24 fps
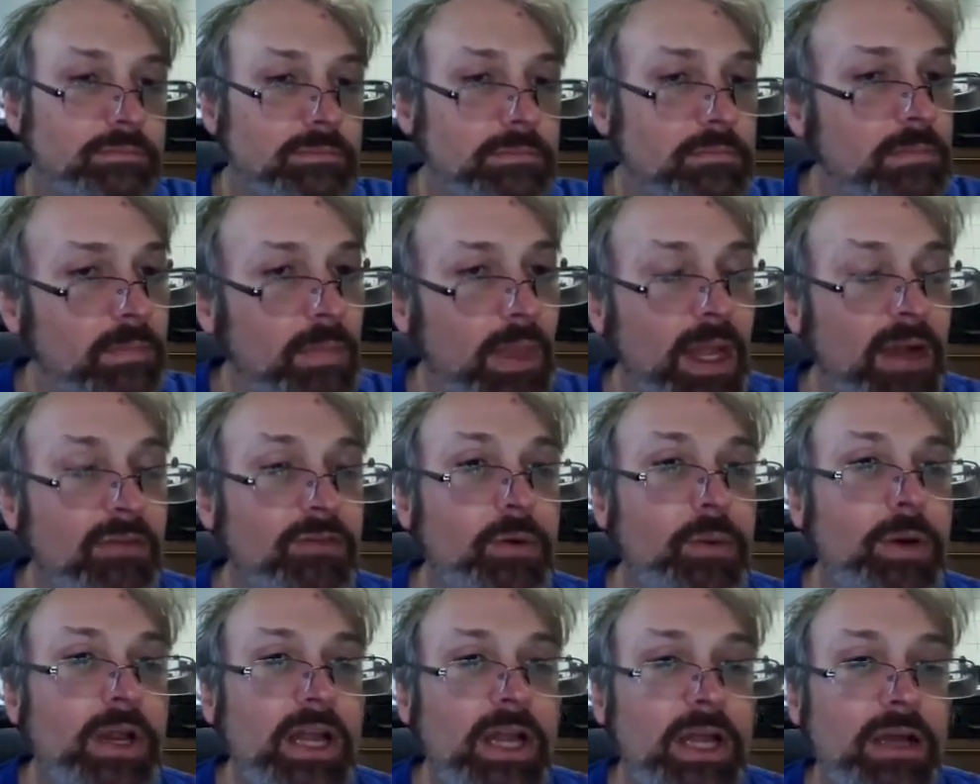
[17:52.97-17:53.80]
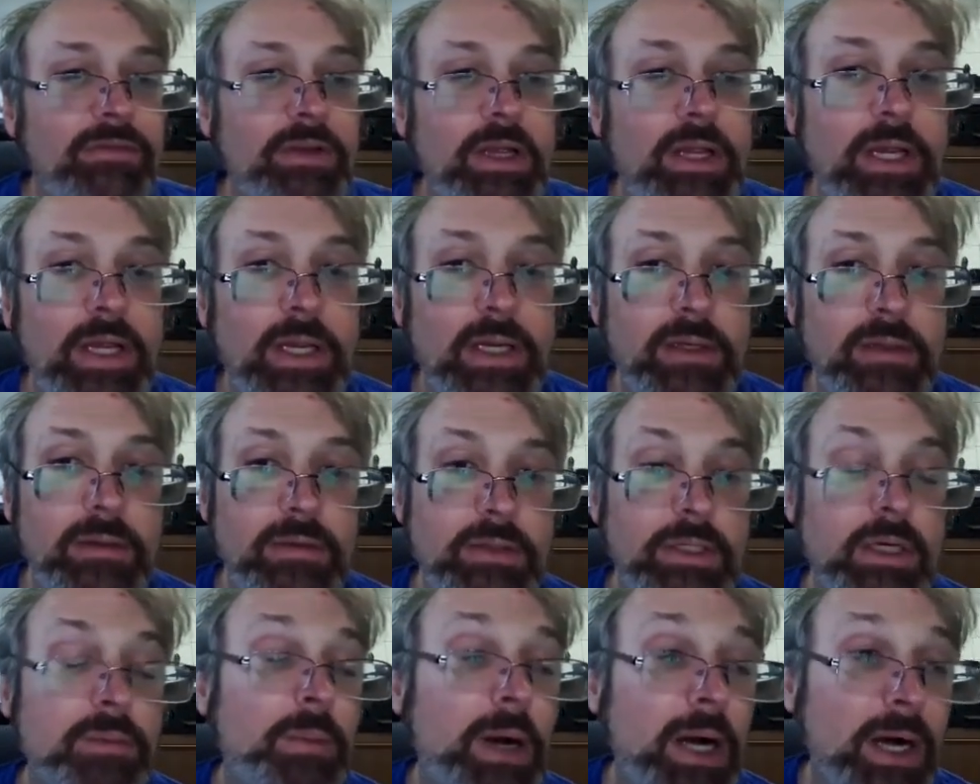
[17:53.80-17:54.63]
After we have a
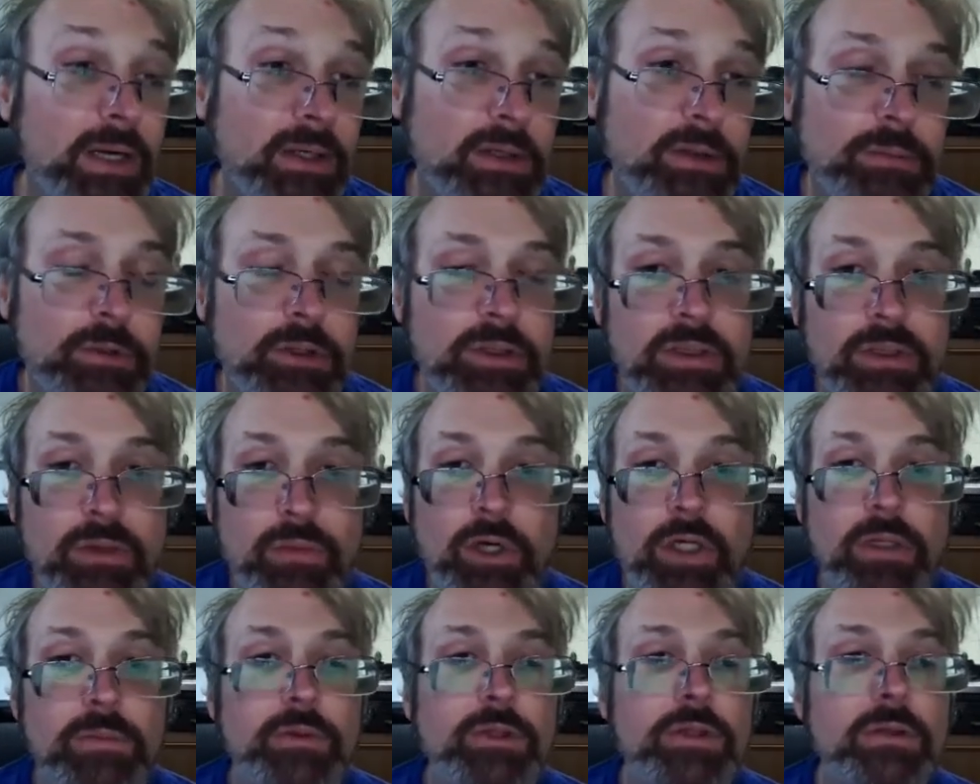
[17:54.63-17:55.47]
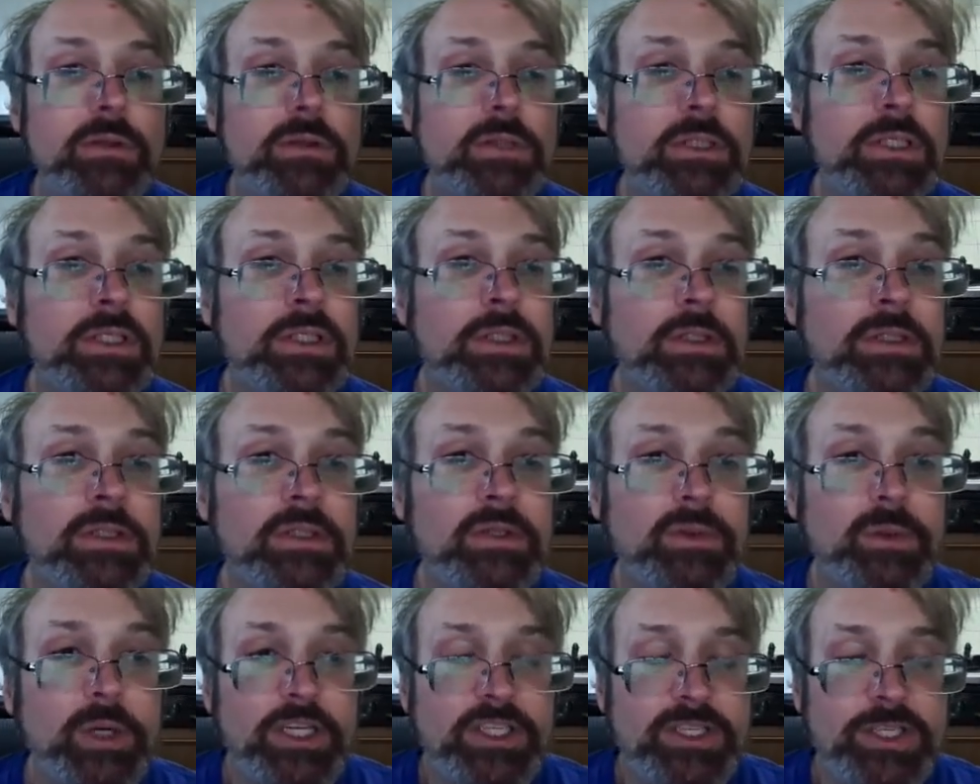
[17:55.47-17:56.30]
compilable and runnable UI
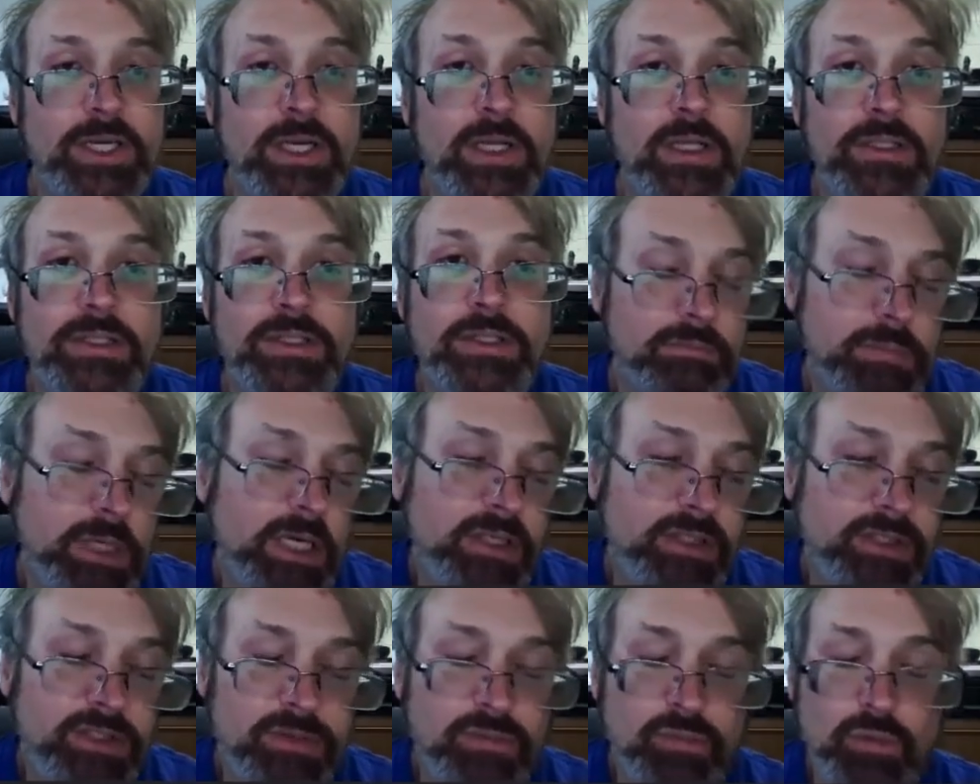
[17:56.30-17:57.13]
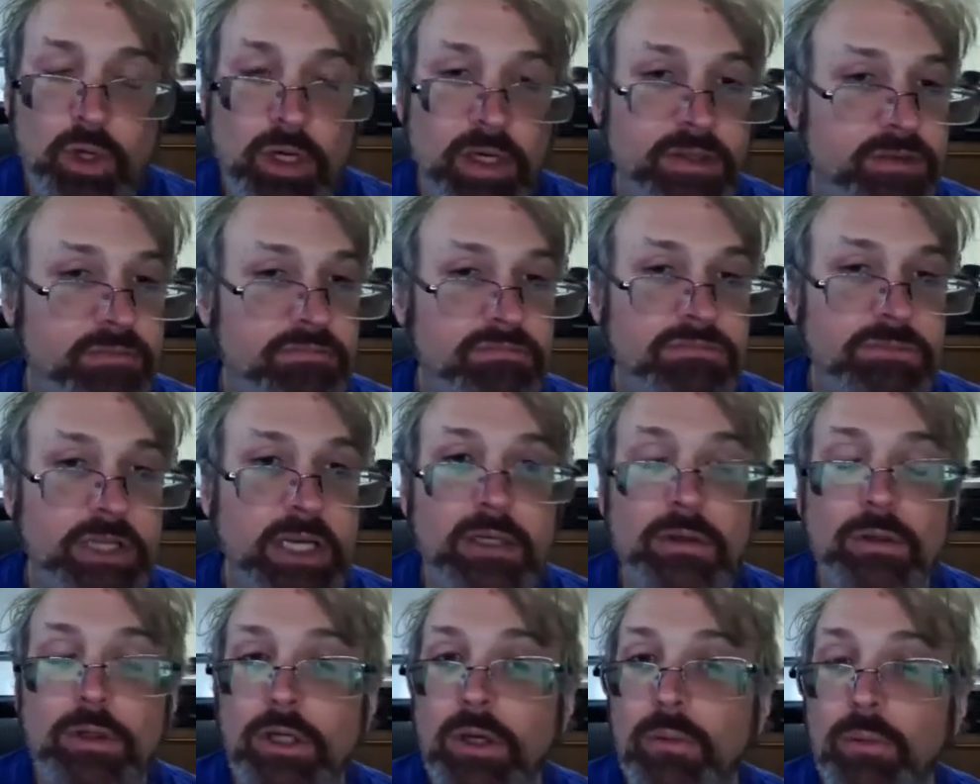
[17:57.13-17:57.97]
skeleton, I just want to take a
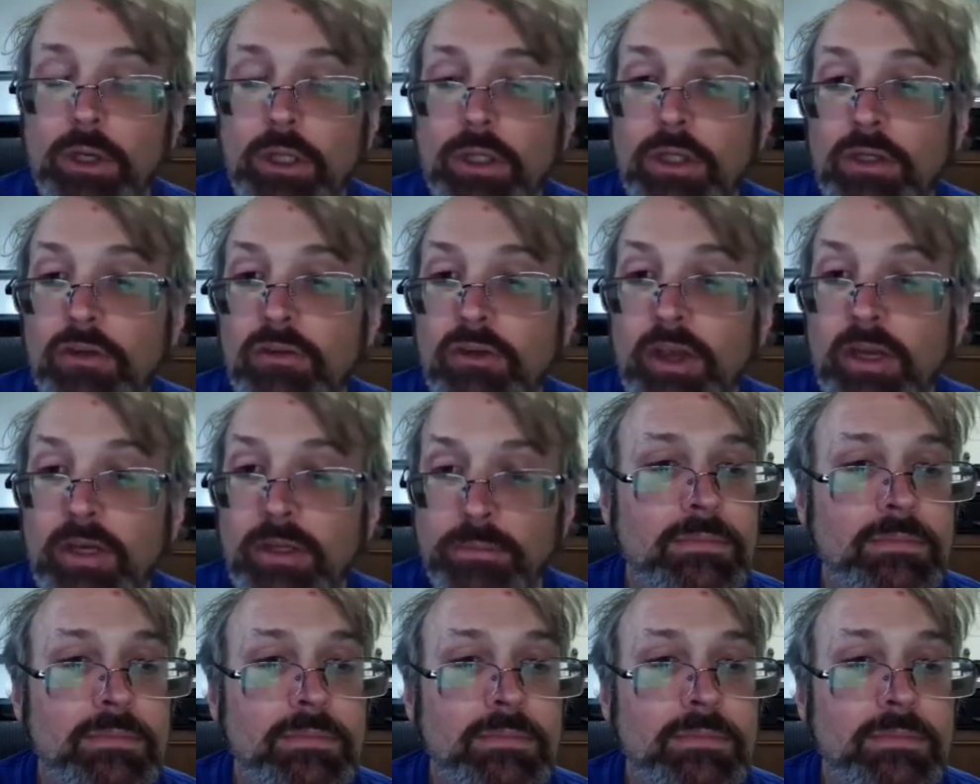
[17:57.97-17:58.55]
look at what it looks like.